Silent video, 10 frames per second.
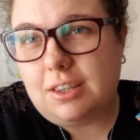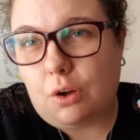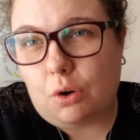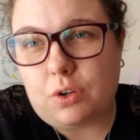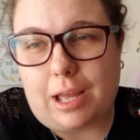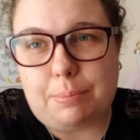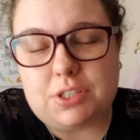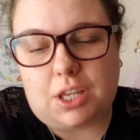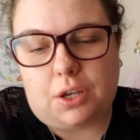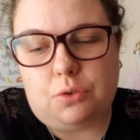the odd
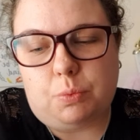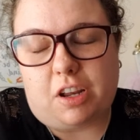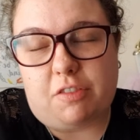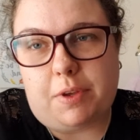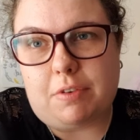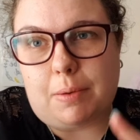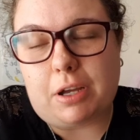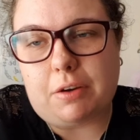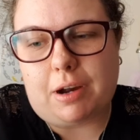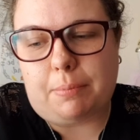episode when I've been around
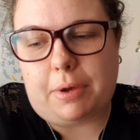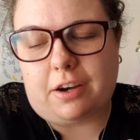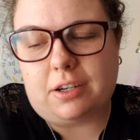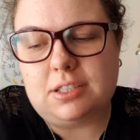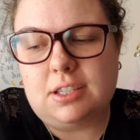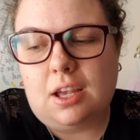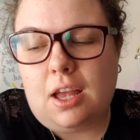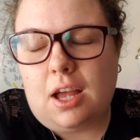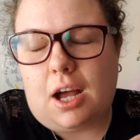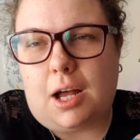my grandparents,
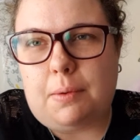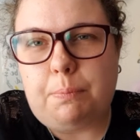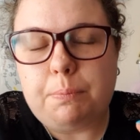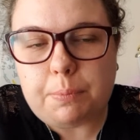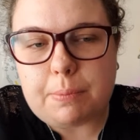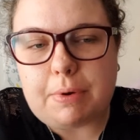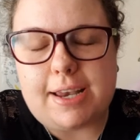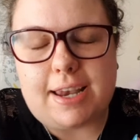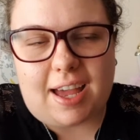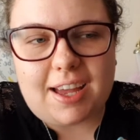but my
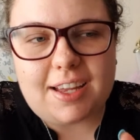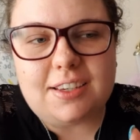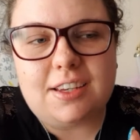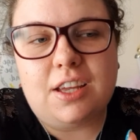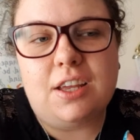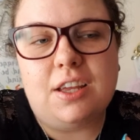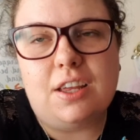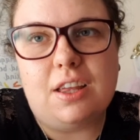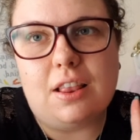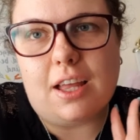nan,
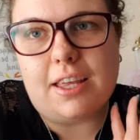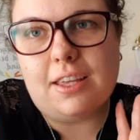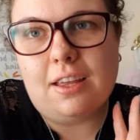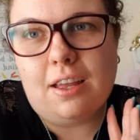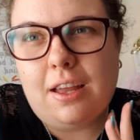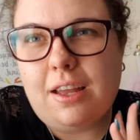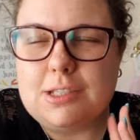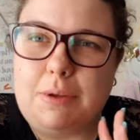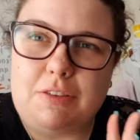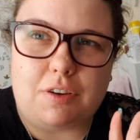like,
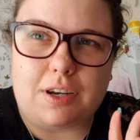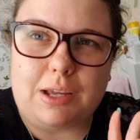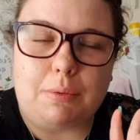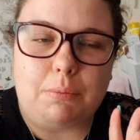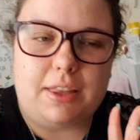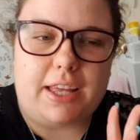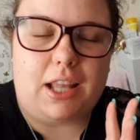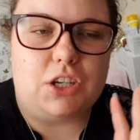it's a bit funny when we're there.